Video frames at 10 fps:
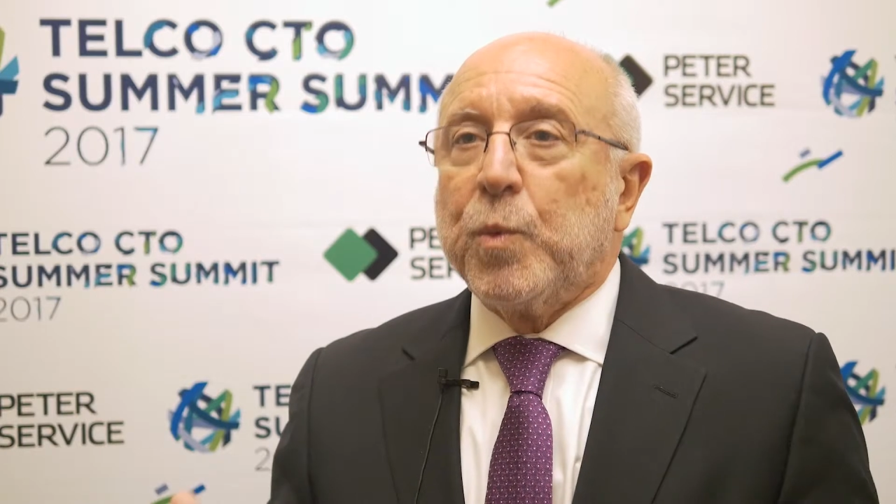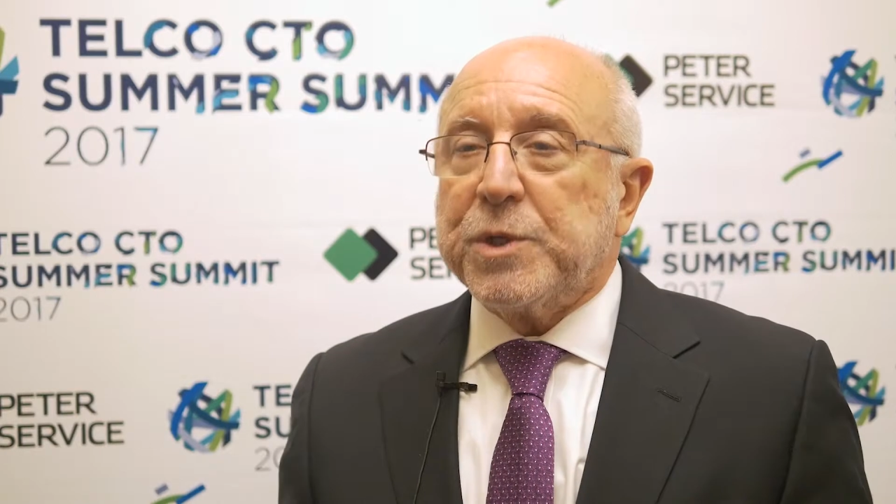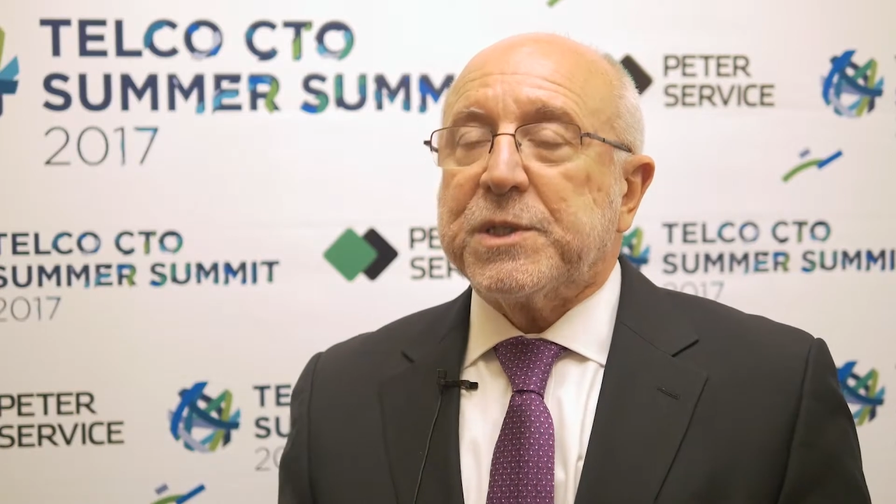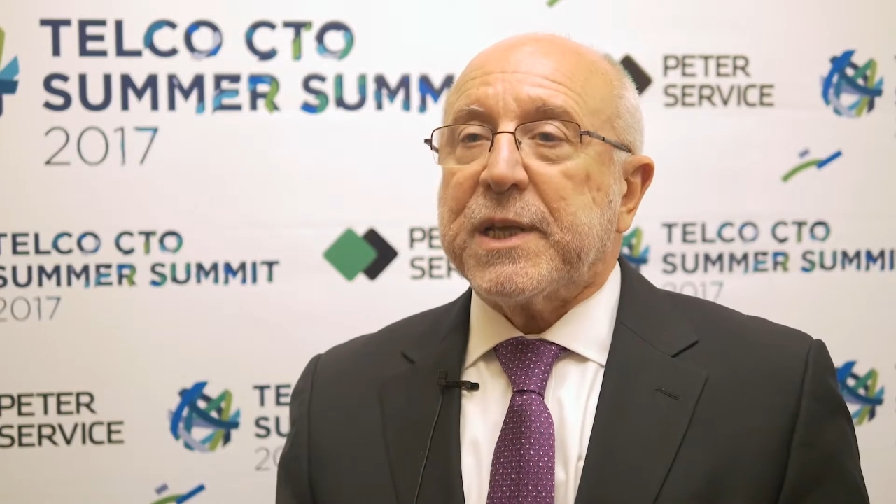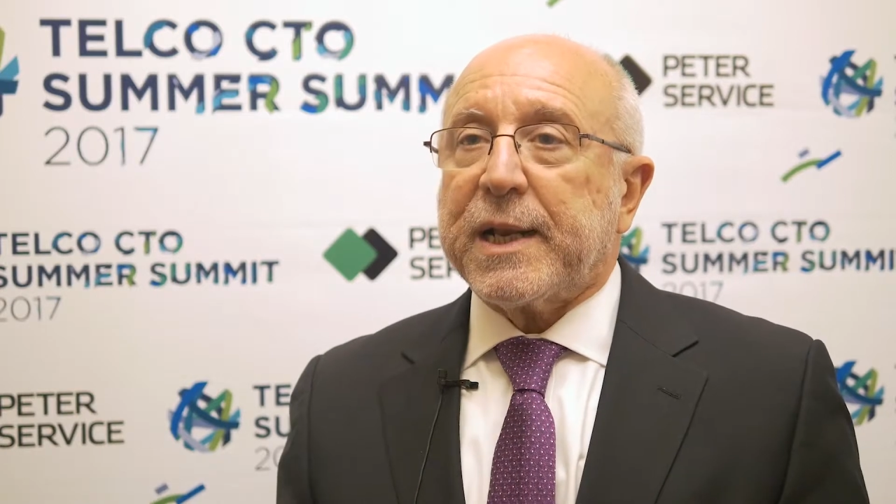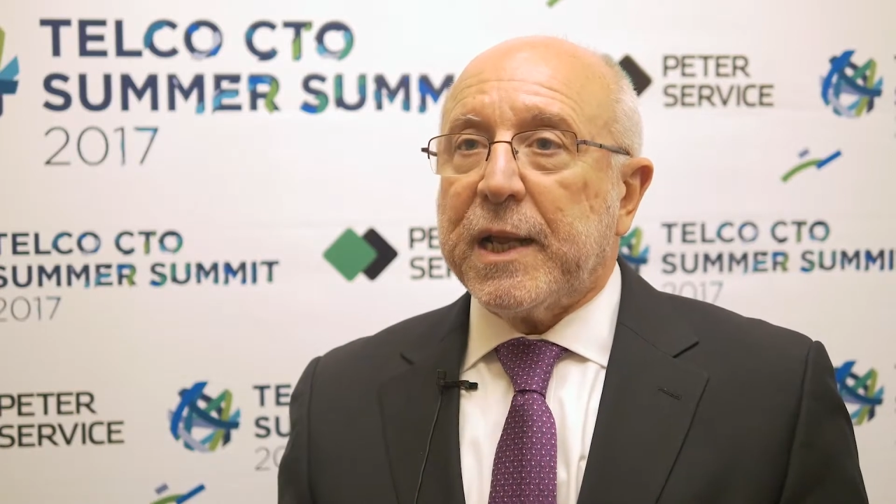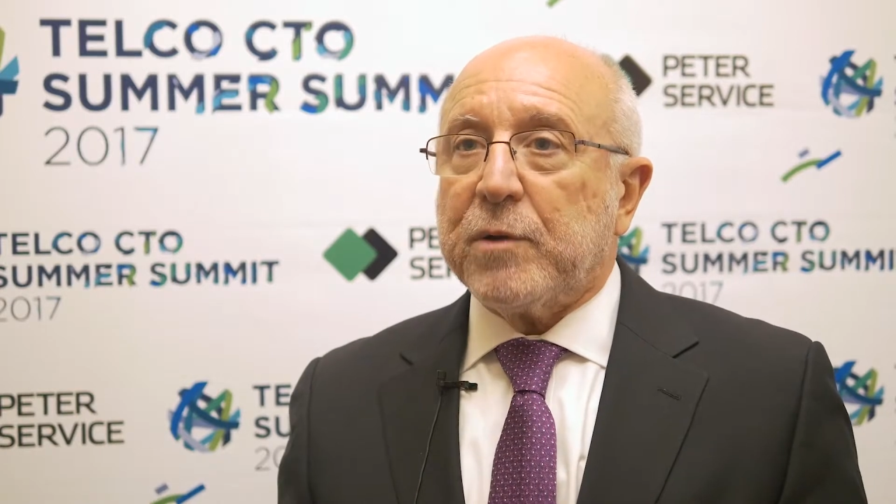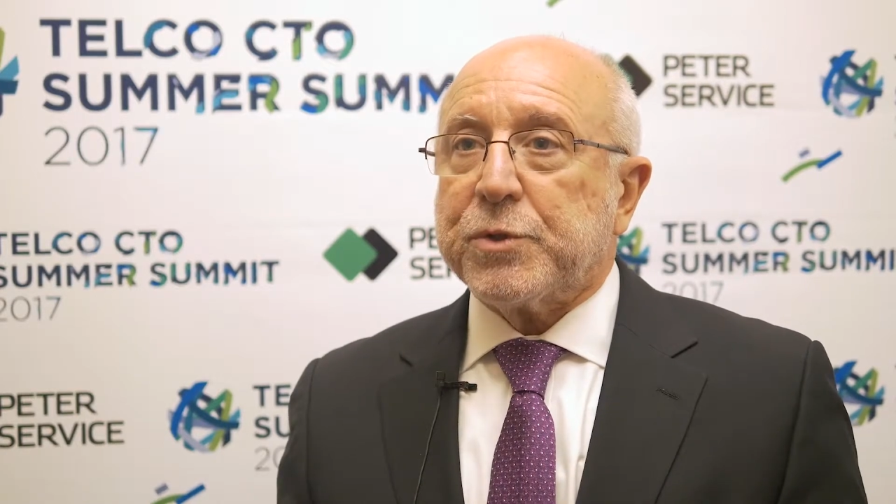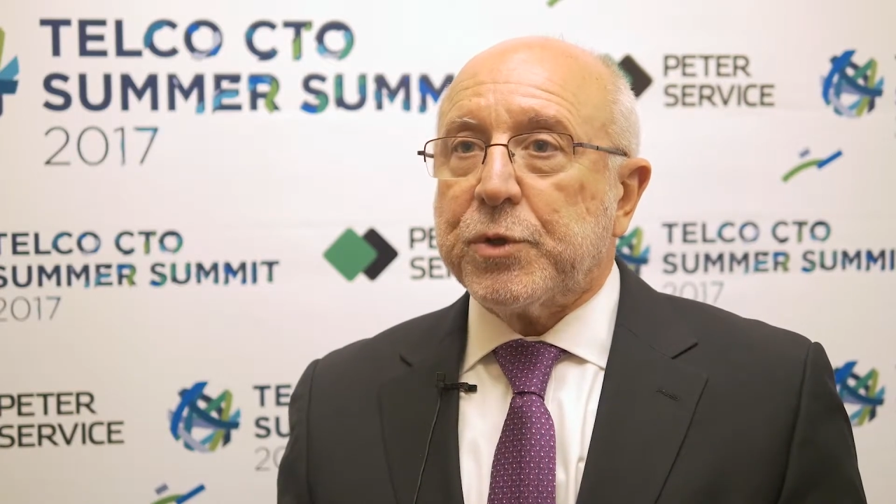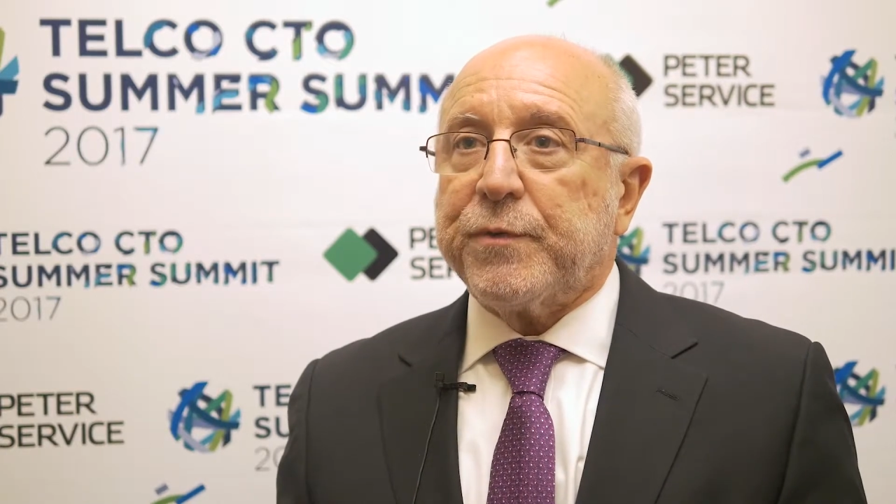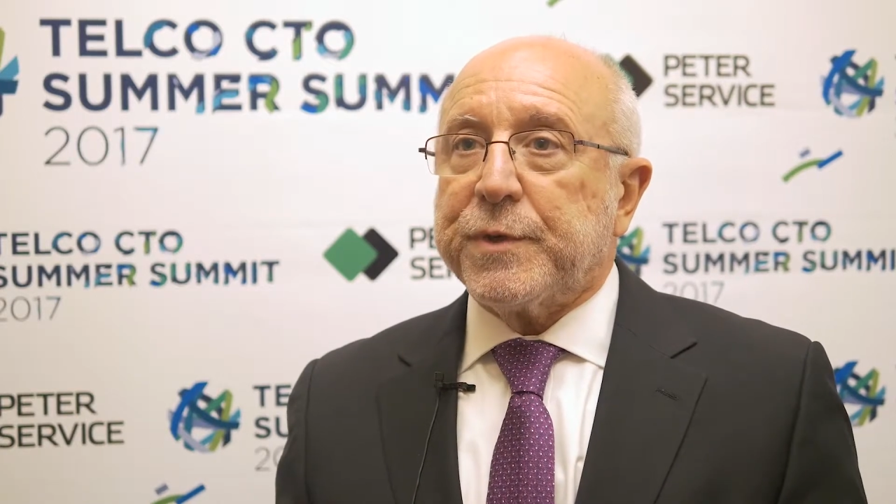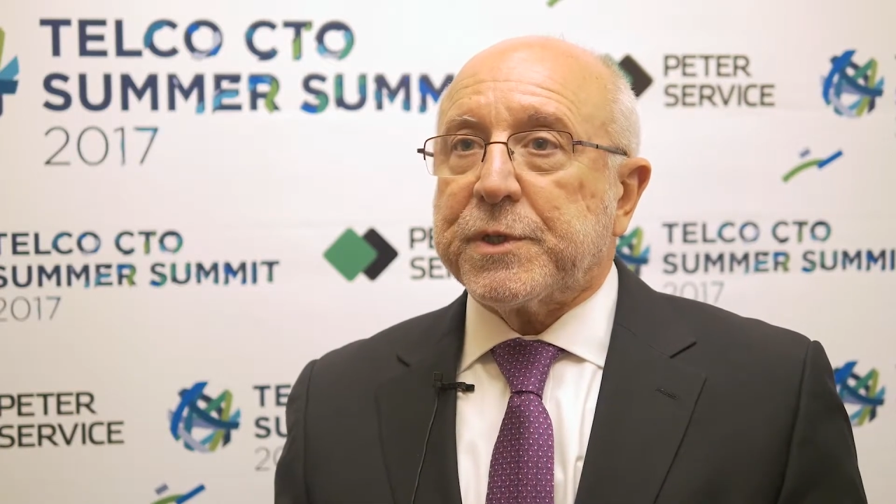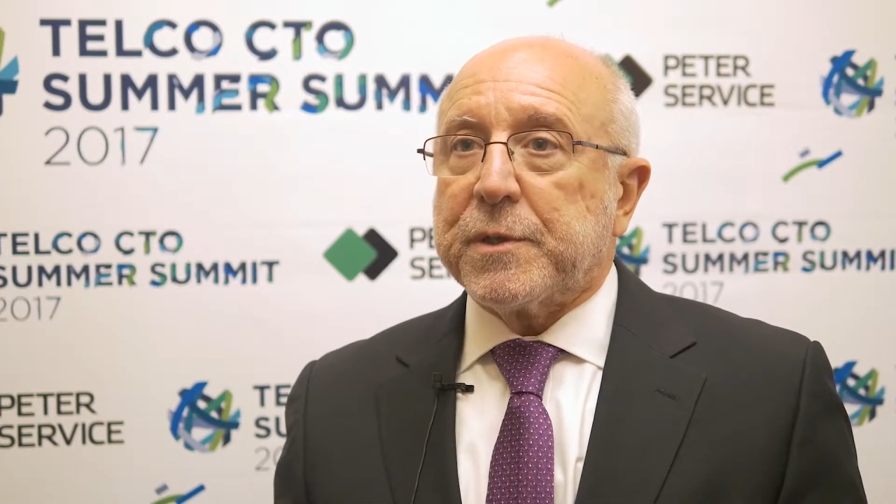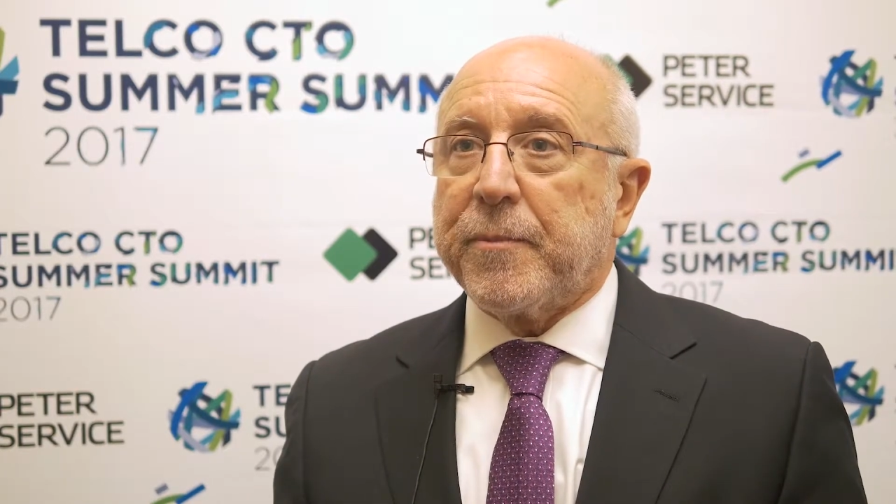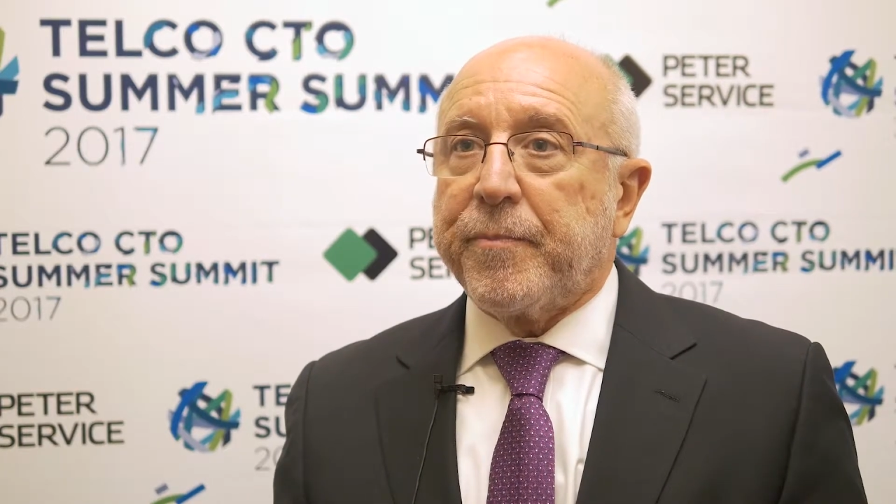which is a cloud service.